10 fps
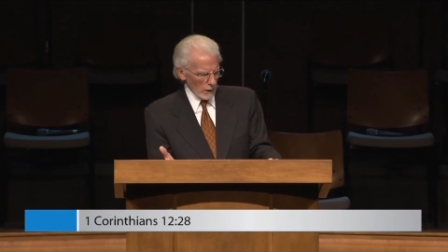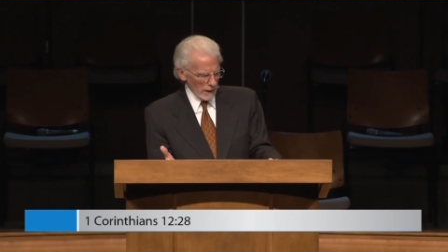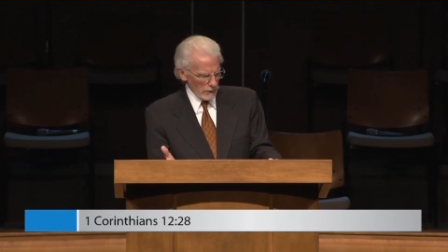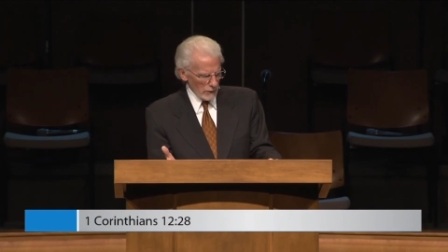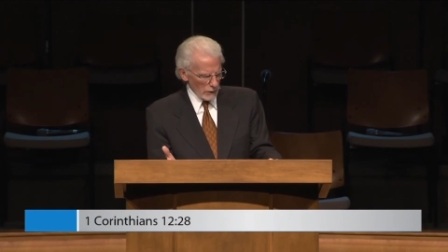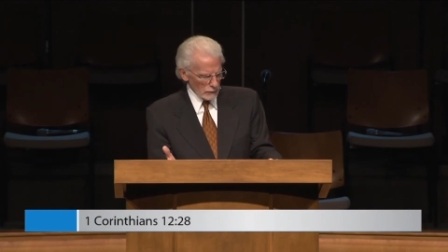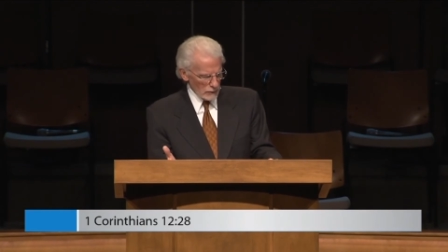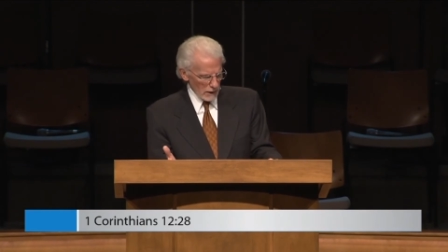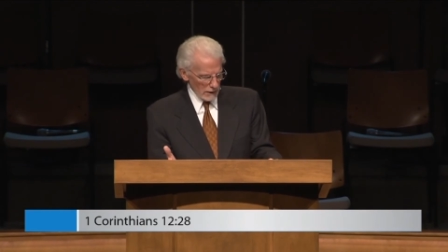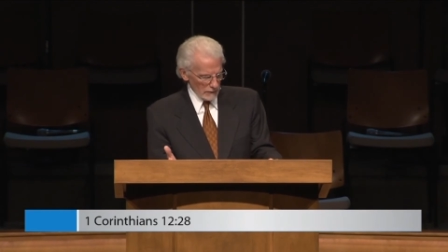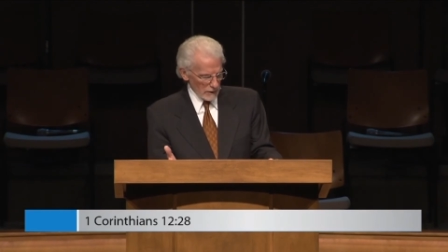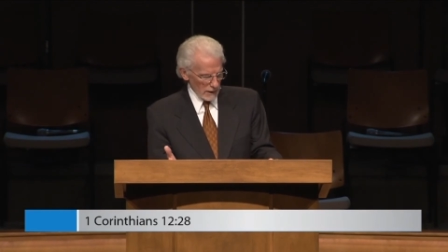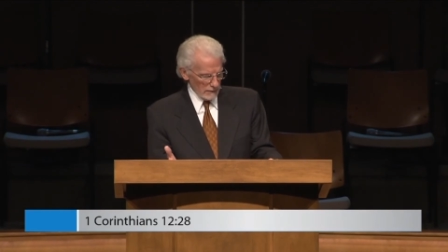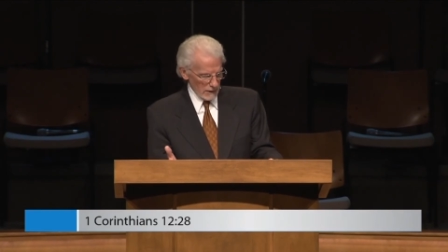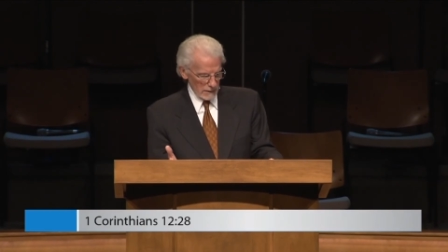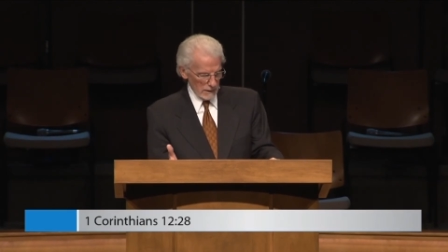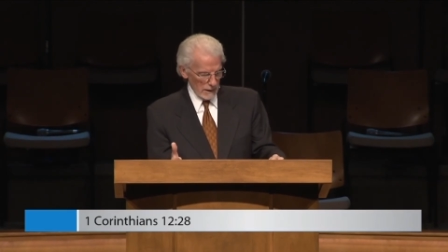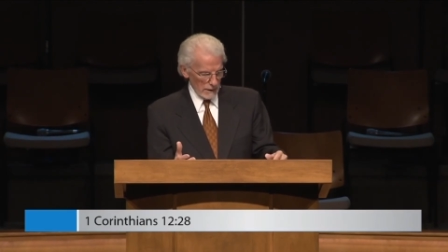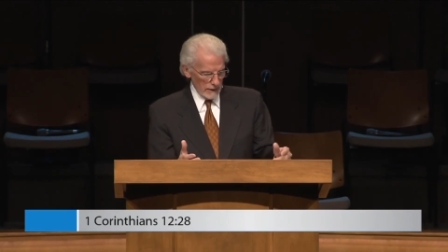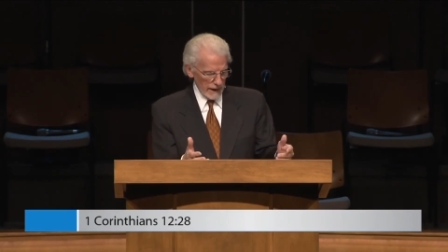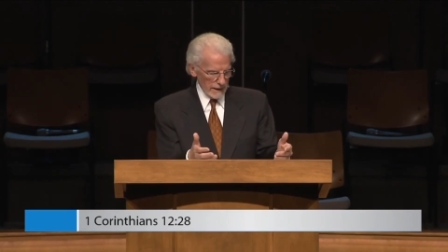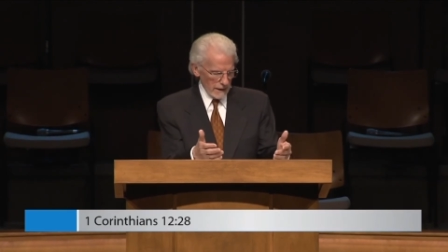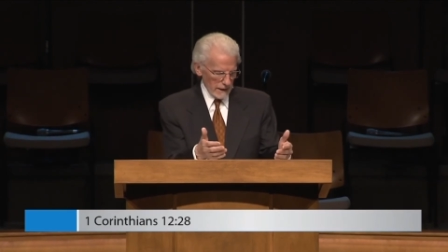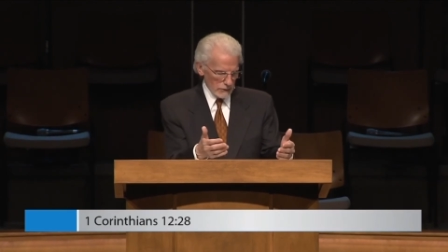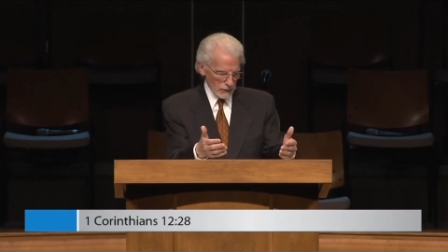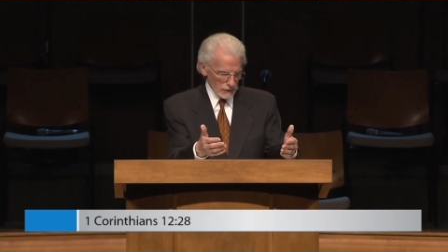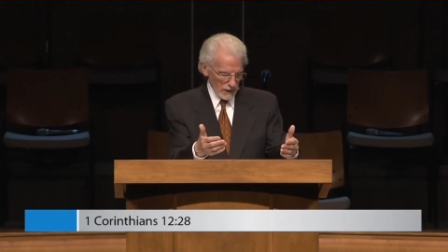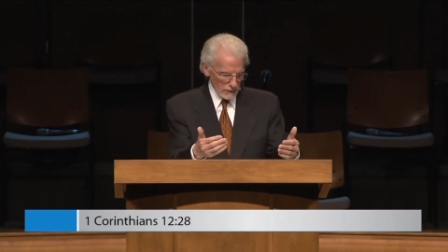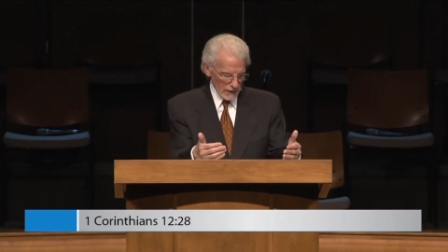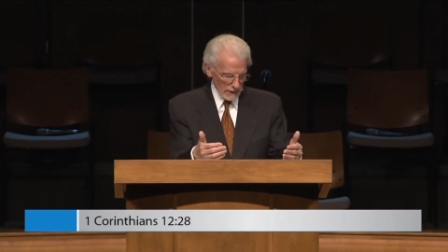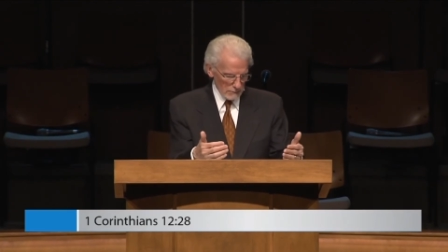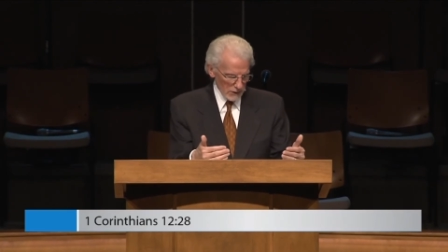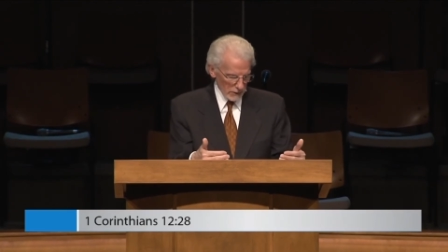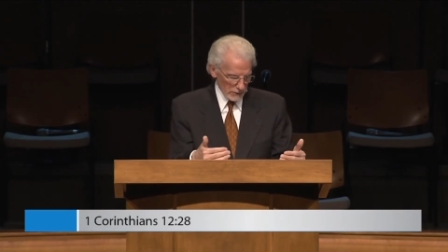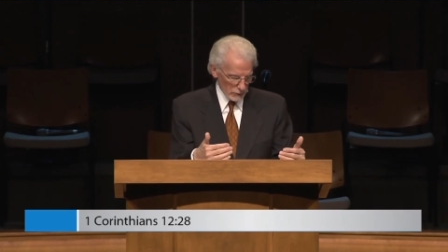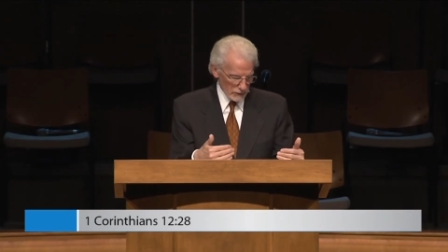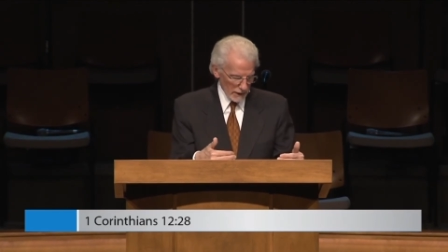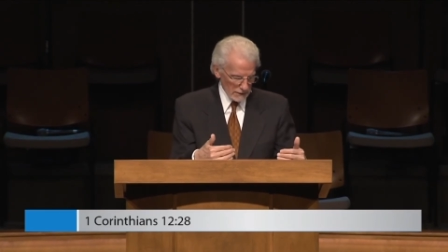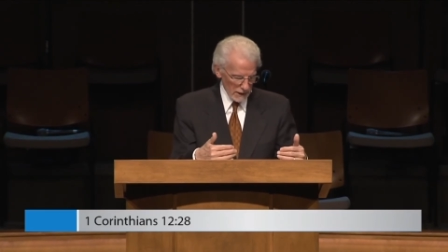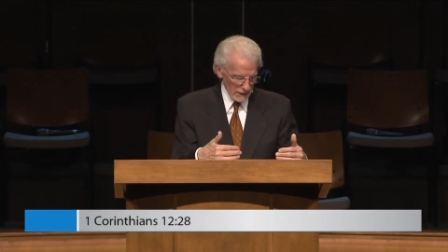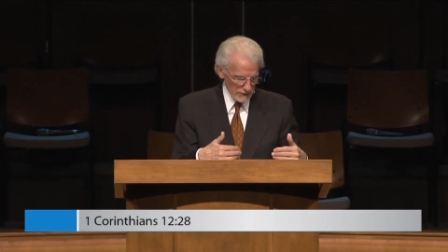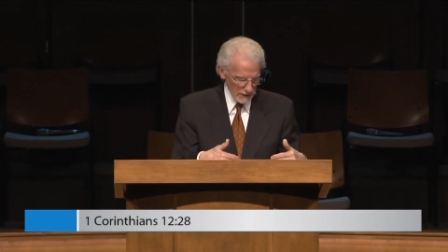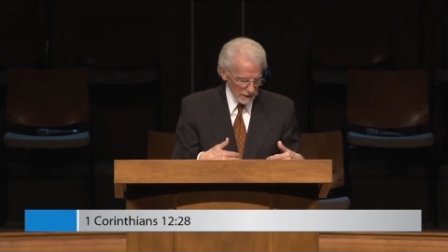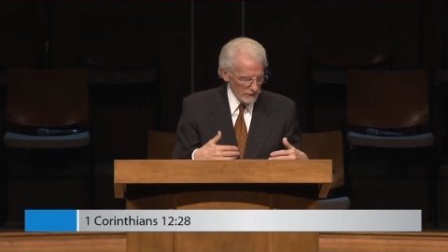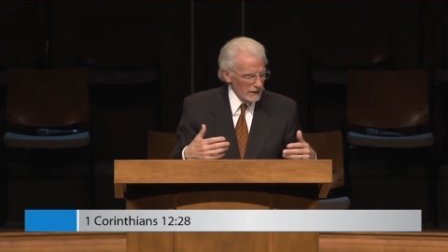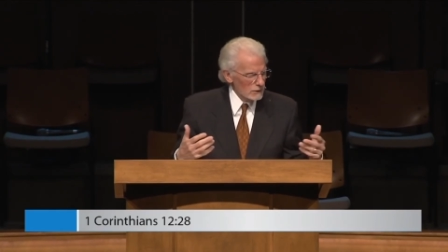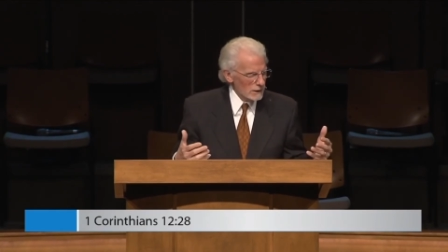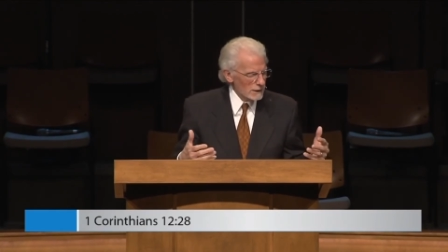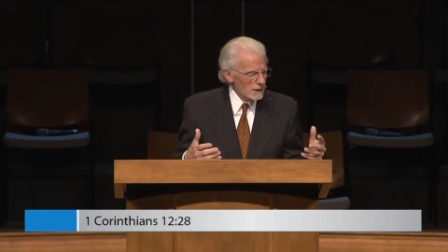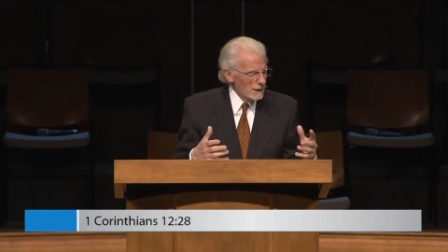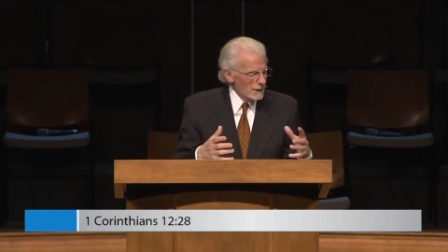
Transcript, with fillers: Why are those gifts given? Then he just says, then miracles, then gifts, then healing.